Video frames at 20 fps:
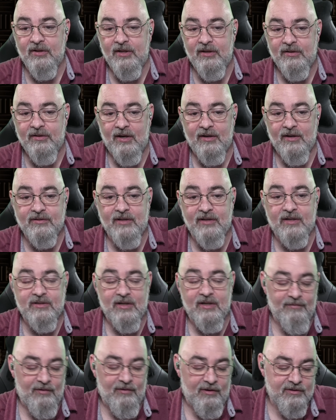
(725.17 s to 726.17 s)

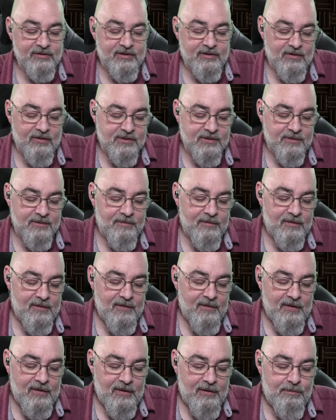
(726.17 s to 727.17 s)
doxastic volunteerism,
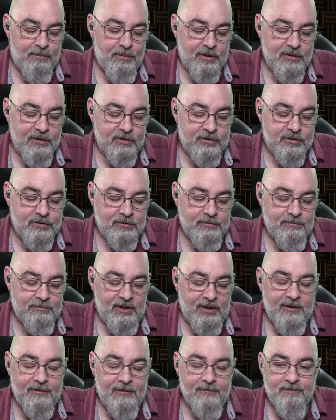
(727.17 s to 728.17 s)
but should
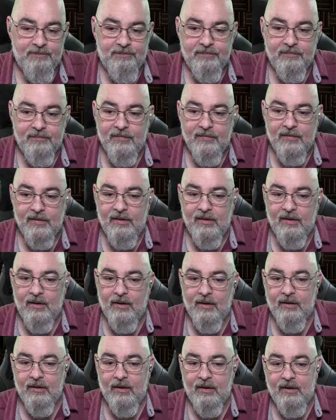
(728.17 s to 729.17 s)
be
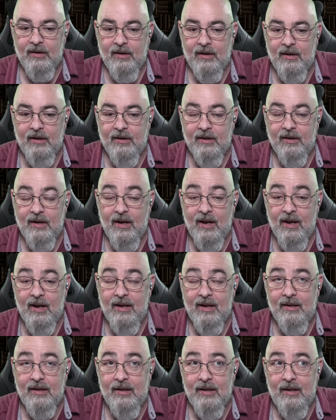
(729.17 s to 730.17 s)
an
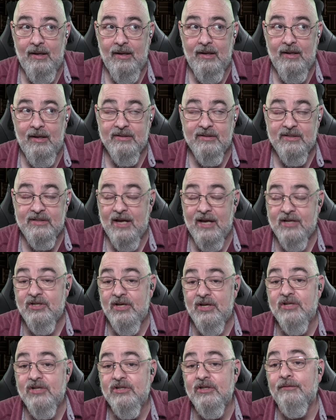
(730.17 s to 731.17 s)

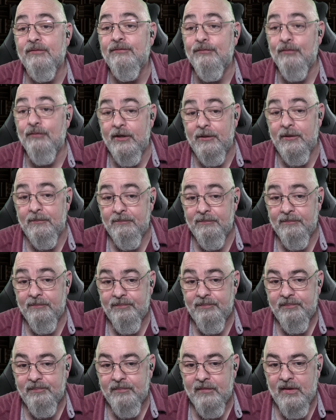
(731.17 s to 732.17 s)
instantiation of freedom,
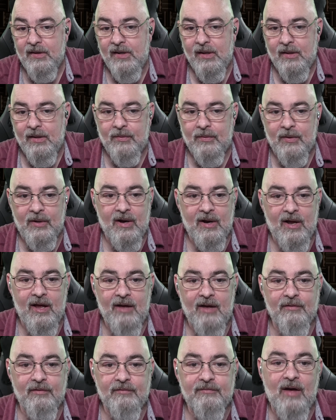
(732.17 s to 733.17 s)
that I
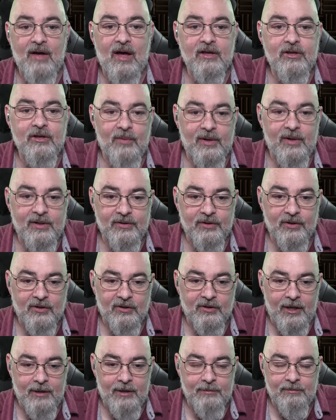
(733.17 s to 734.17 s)
have evaluated the
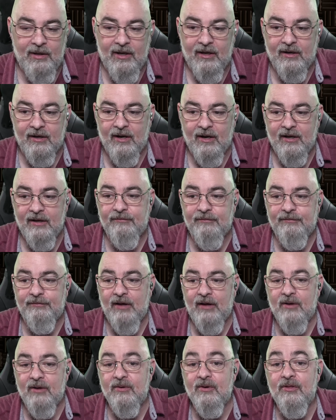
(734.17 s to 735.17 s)
claim and I have
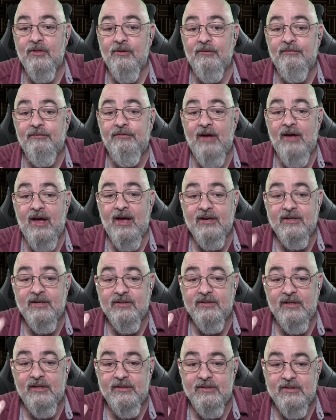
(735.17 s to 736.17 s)
found the facts
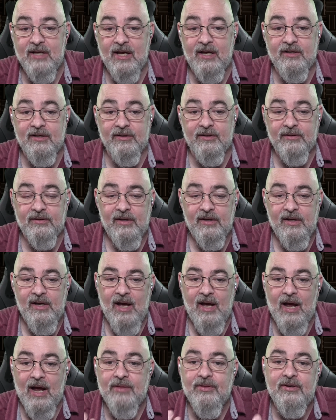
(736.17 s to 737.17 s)
and data
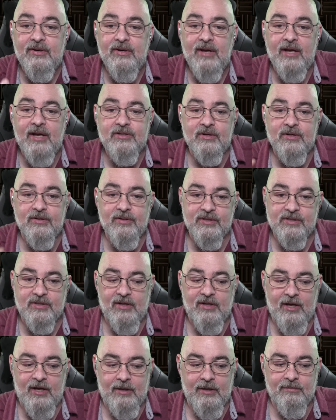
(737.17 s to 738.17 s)
and the nature of this
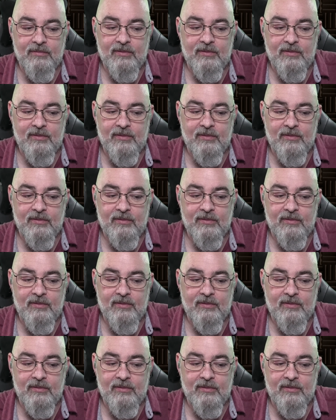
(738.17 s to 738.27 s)
claim